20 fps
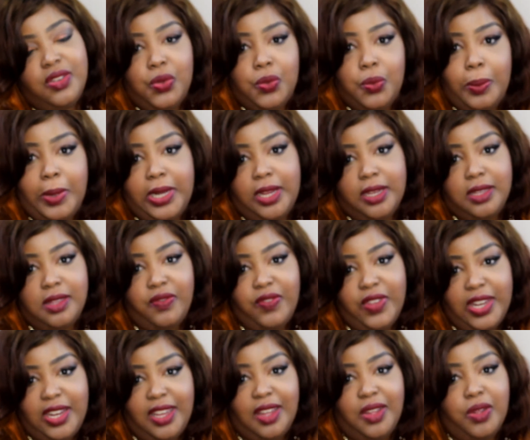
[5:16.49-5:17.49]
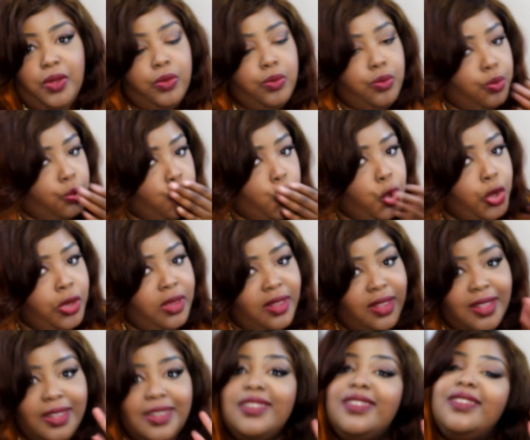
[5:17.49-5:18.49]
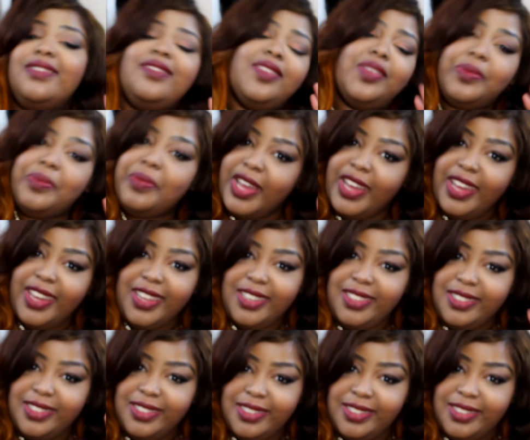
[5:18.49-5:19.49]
you in my next video Bye.